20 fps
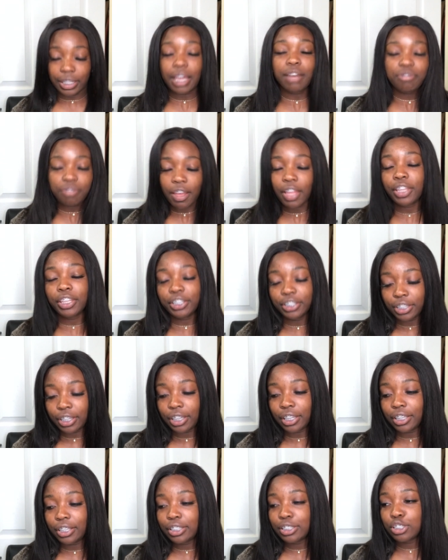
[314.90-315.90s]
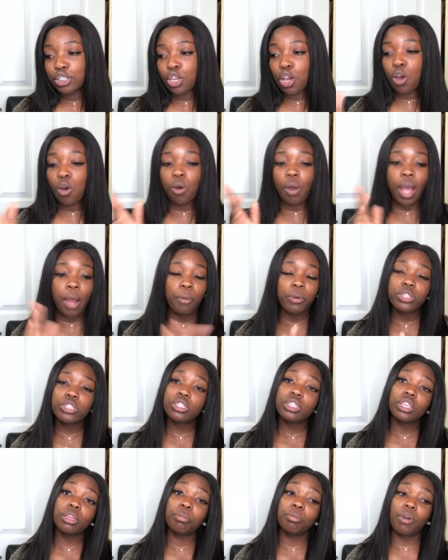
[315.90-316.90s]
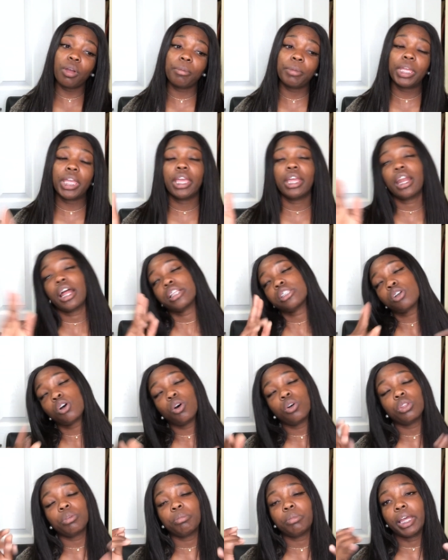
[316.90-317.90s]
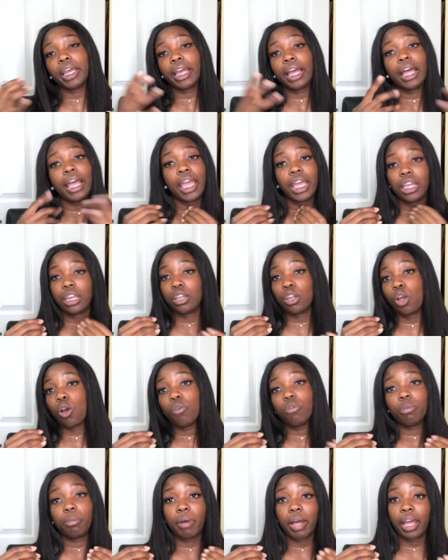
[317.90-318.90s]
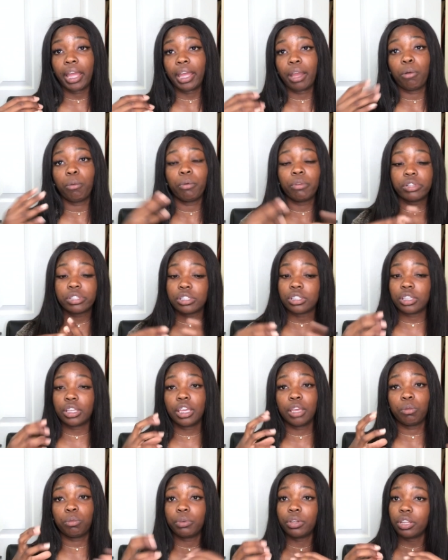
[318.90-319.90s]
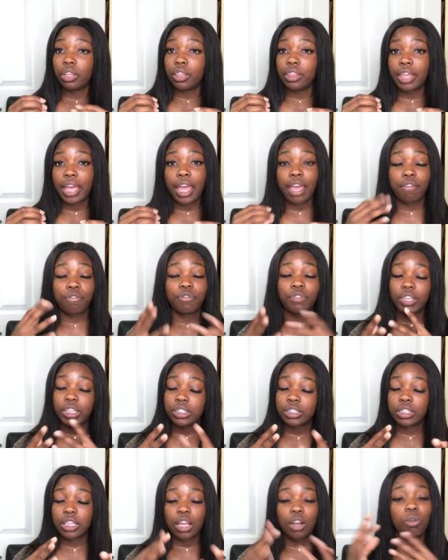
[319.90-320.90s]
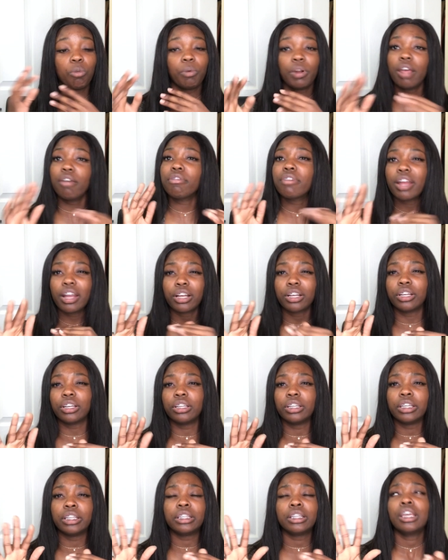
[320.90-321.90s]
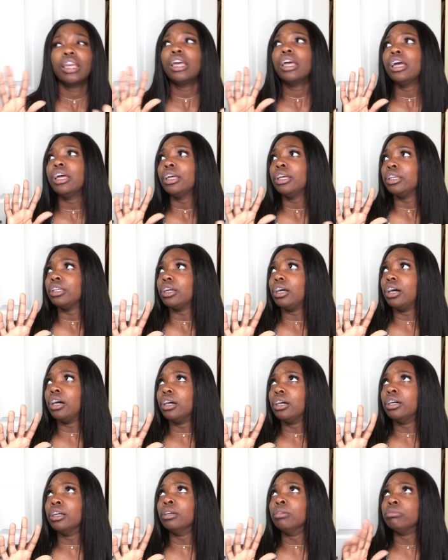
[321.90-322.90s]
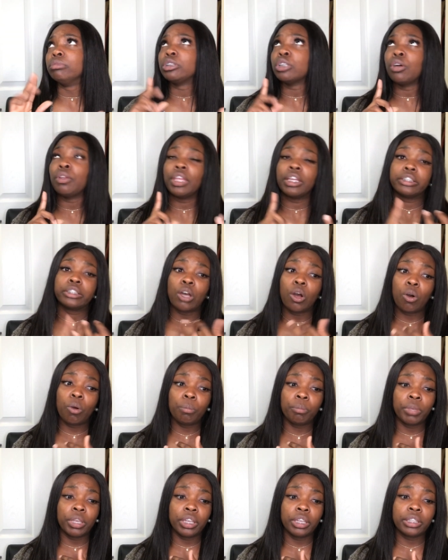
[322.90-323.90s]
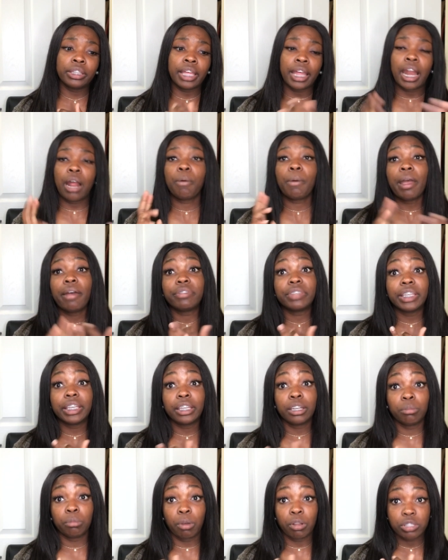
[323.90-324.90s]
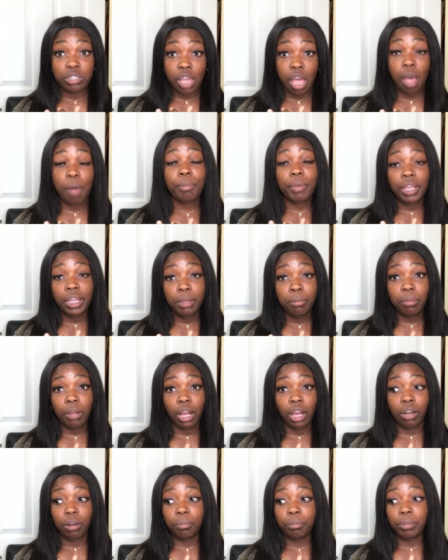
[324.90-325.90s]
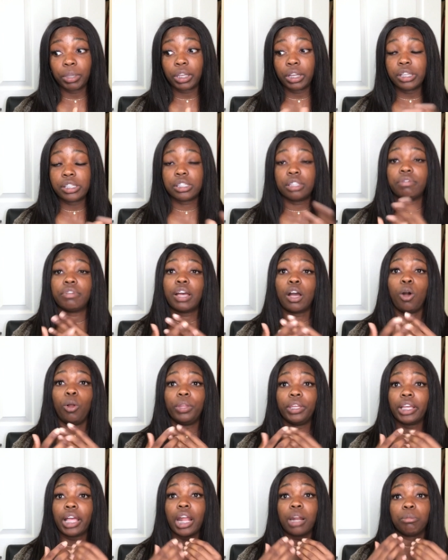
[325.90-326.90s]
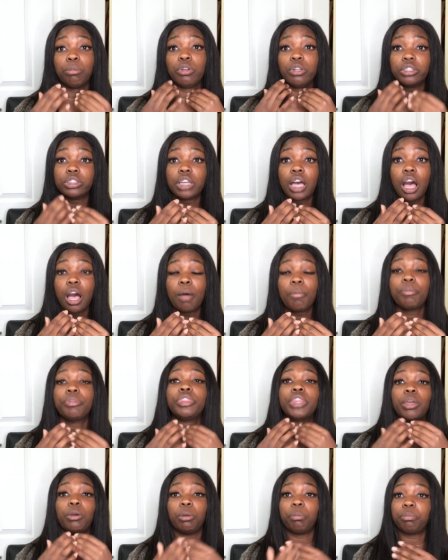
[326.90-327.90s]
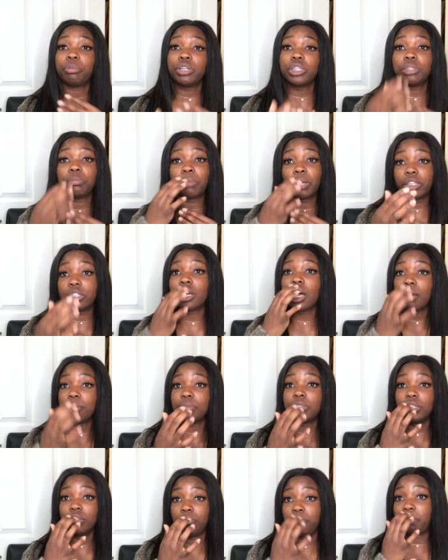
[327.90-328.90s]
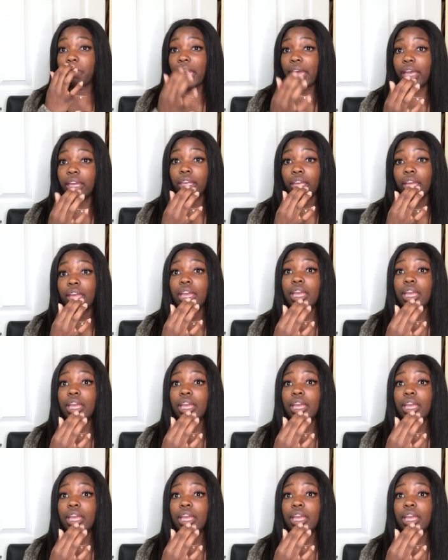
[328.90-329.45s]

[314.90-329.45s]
I finally did. So I went to the appointment and I told them like I hated overbite. I wanted to get rid of that, fix that, or whatever I could. Um, so they told me that I would have to get them on top and bottom because if I only got them on the top, they would push my top teeth back.